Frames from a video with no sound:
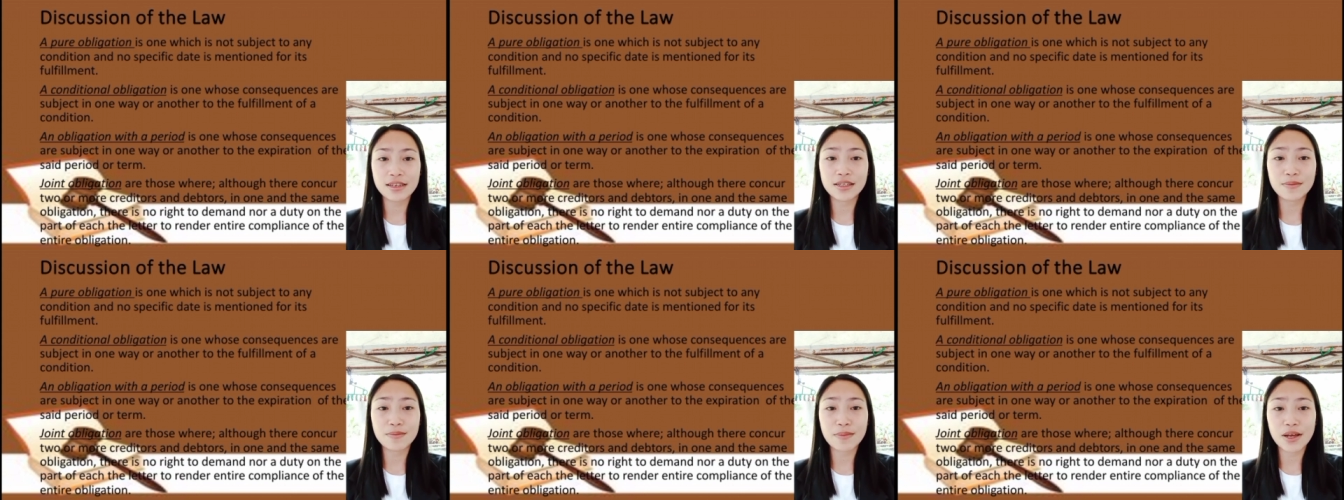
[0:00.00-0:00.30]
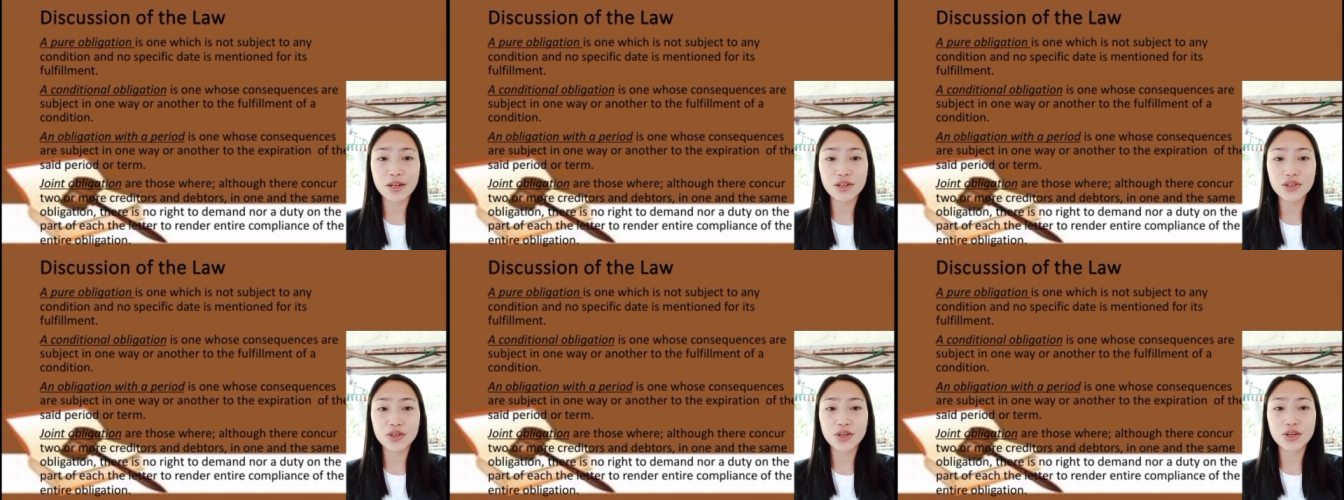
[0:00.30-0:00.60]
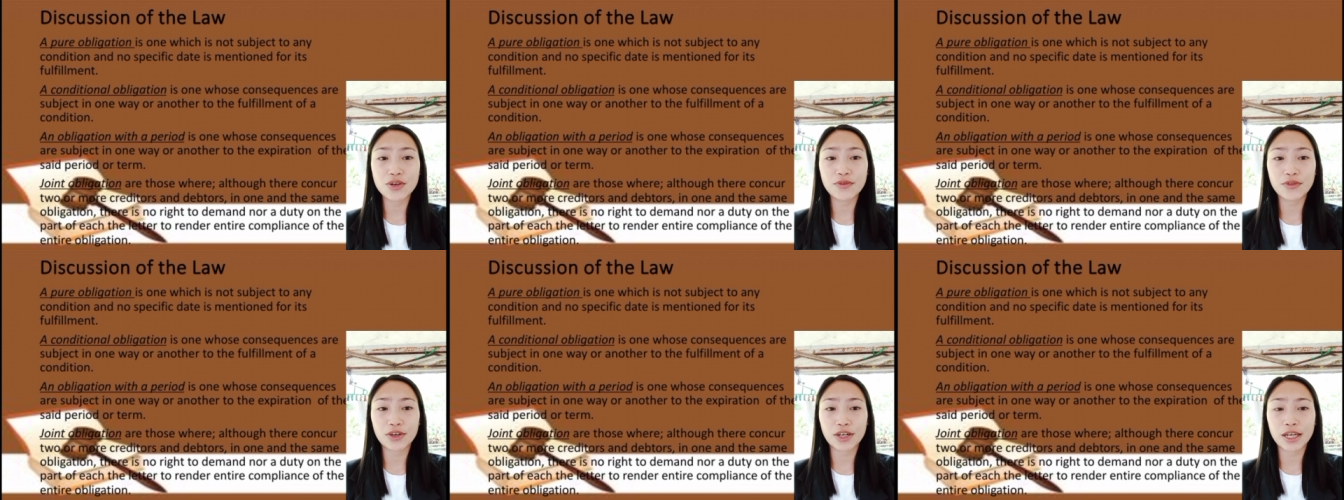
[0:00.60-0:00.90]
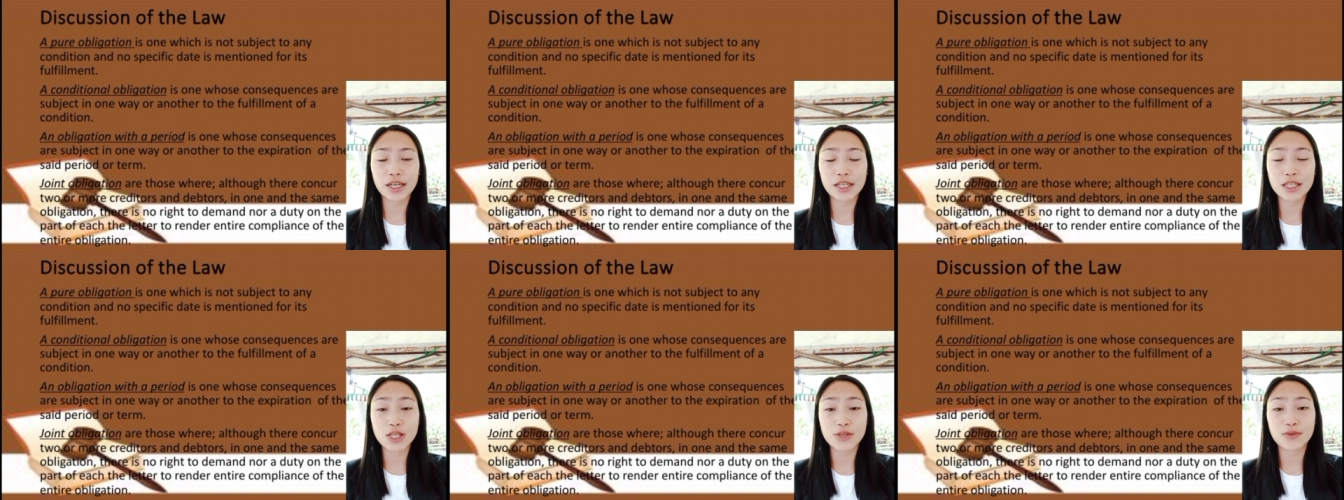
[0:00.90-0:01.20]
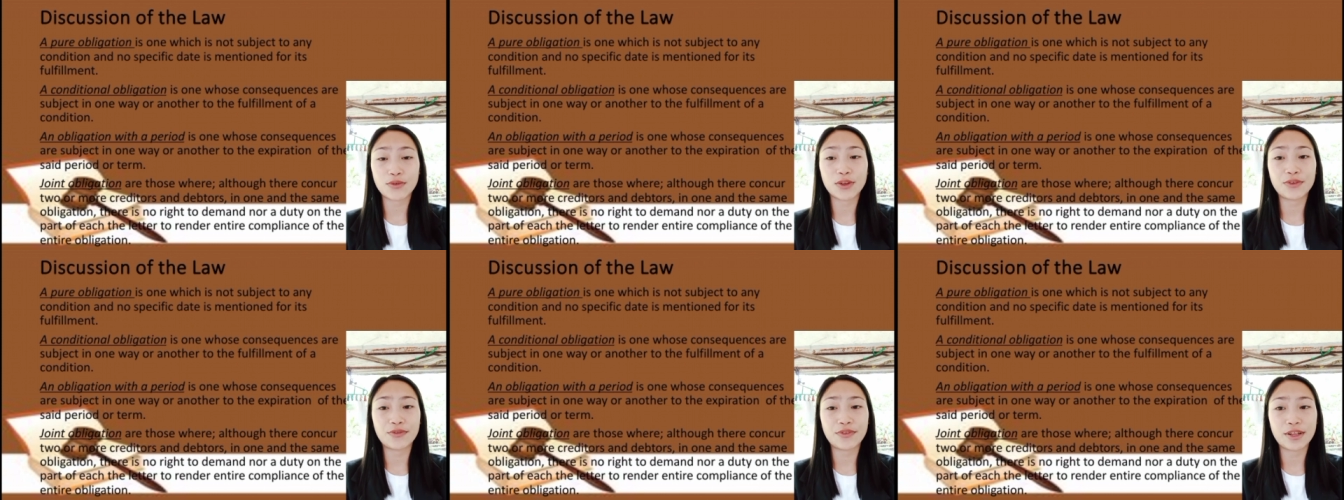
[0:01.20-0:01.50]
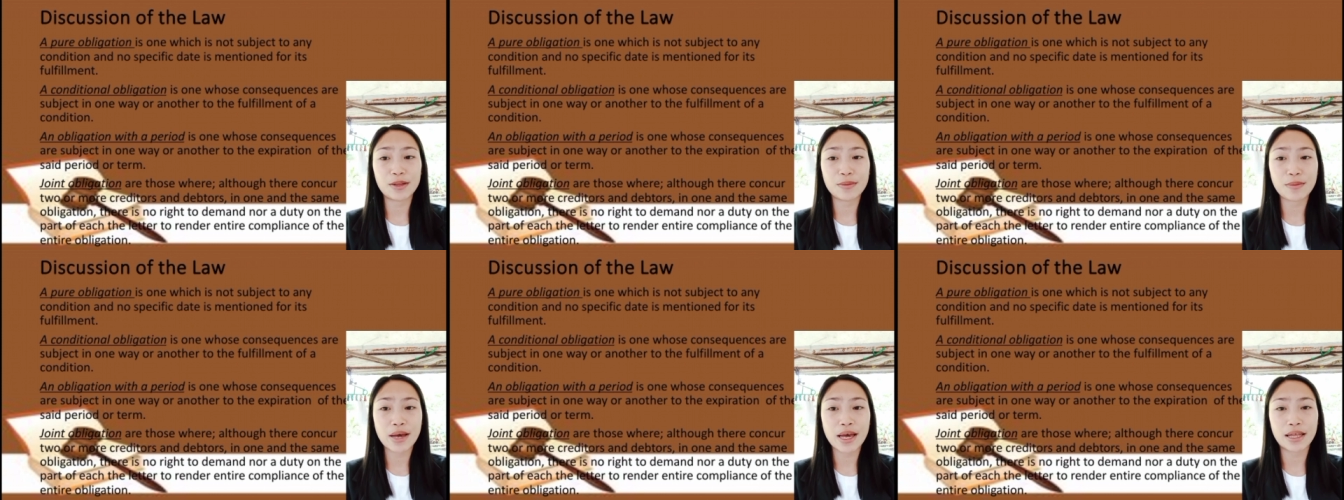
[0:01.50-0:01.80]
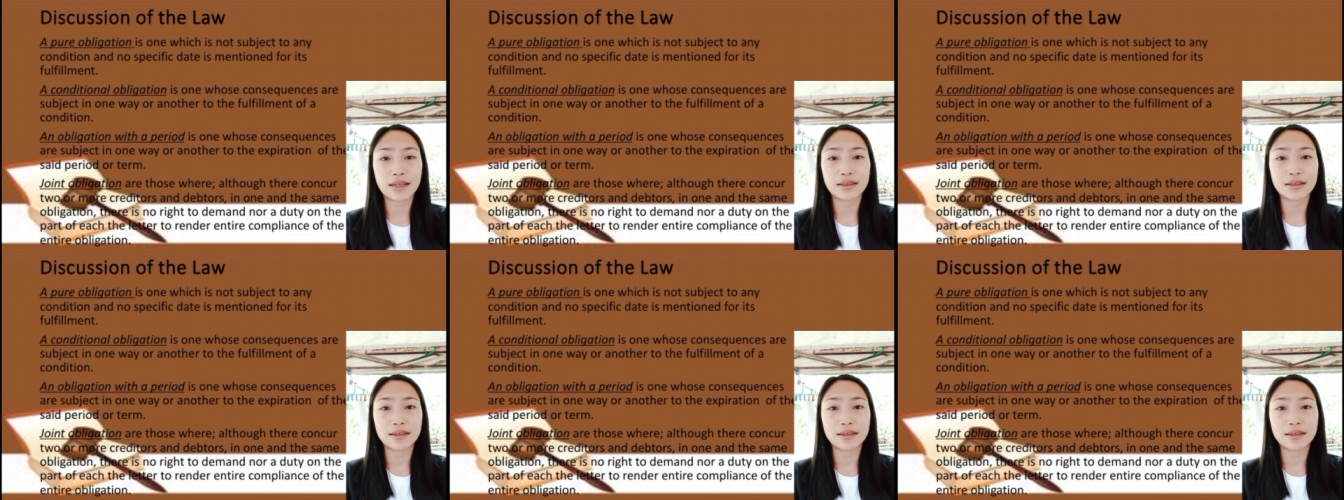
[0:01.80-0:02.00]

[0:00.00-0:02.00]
mentioned for its fulfillment.